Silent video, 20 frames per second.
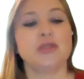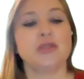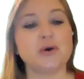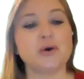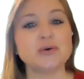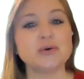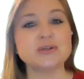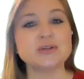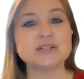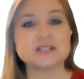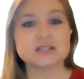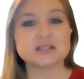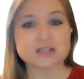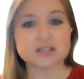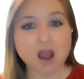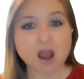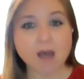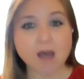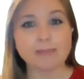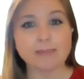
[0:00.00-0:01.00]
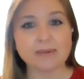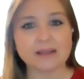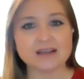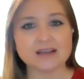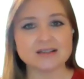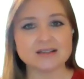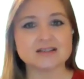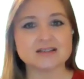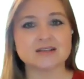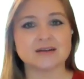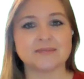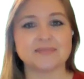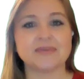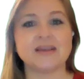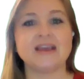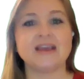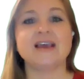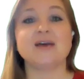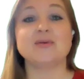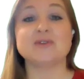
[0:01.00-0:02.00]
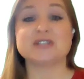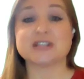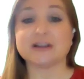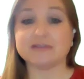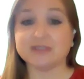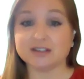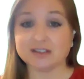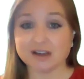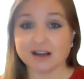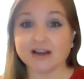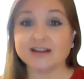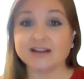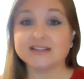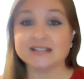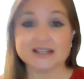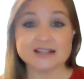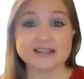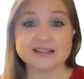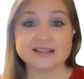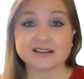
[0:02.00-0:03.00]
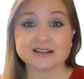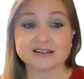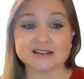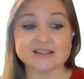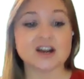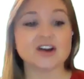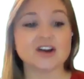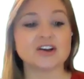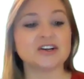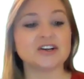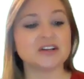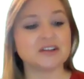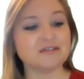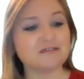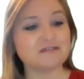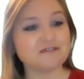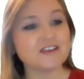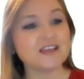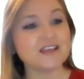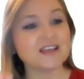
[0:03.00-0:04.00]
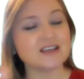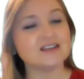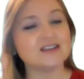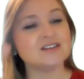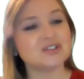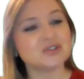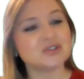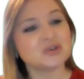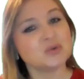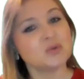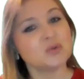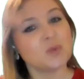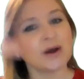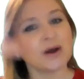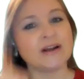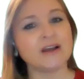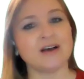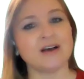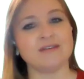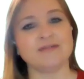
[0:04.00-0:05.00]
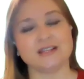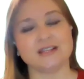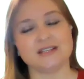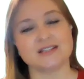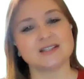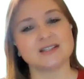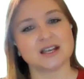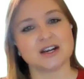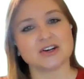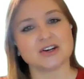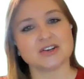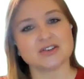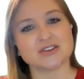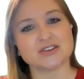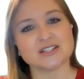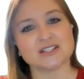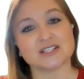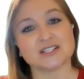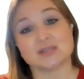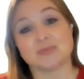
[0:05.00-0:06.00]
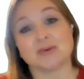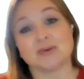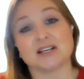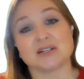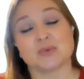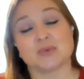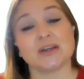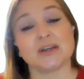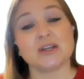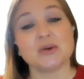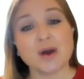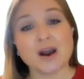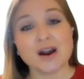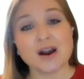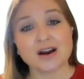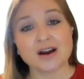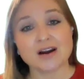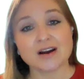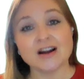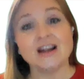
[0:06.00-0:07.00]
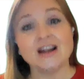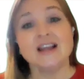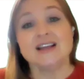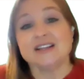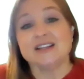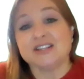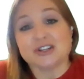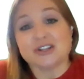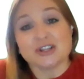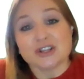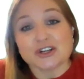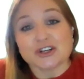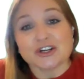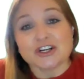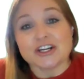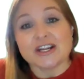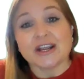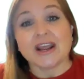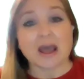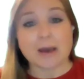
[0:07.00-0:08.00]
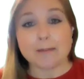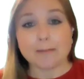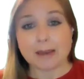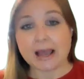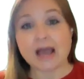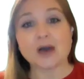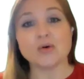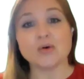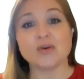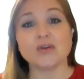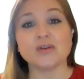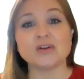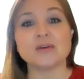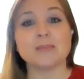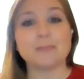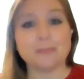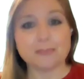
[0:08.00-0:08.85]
Those topics, which have a lot of details, are going to fit into one of these characteristics, because what you're learning about